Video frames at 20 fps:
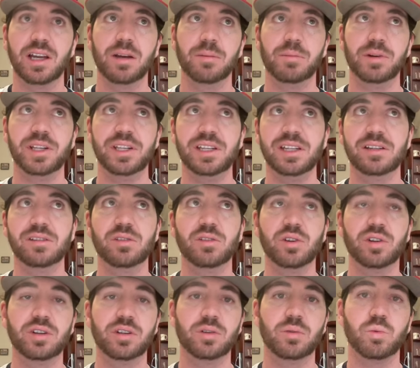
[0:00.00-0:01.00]
But he didn't
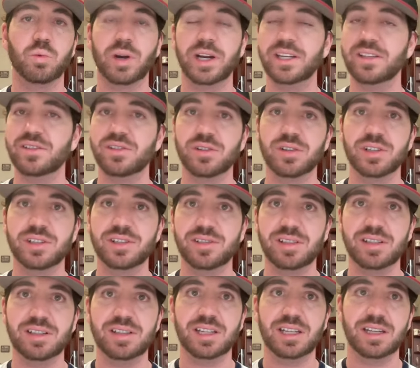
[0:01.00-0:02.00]
look quite as good as
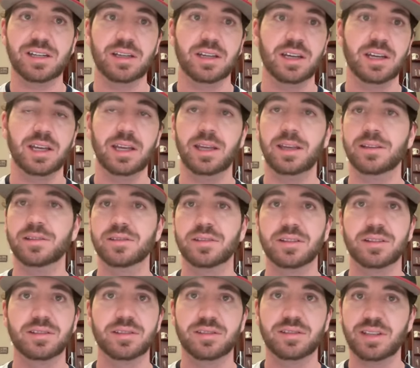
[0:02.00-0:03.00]
he did
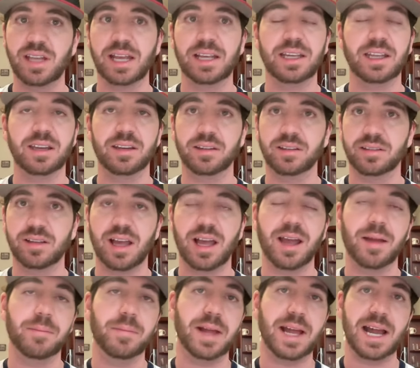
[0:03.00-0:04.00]
his second
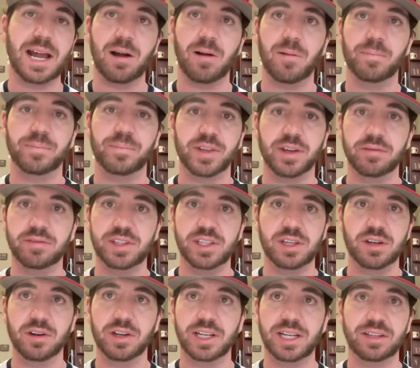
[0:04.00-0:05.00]
time out of the
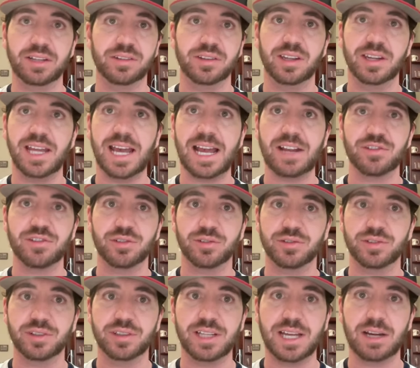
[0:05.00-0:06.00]
year against the
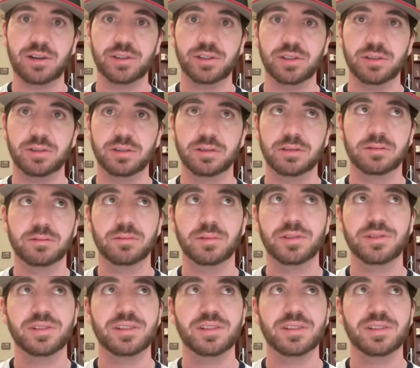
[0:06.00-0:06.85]
Nationals. And now you, was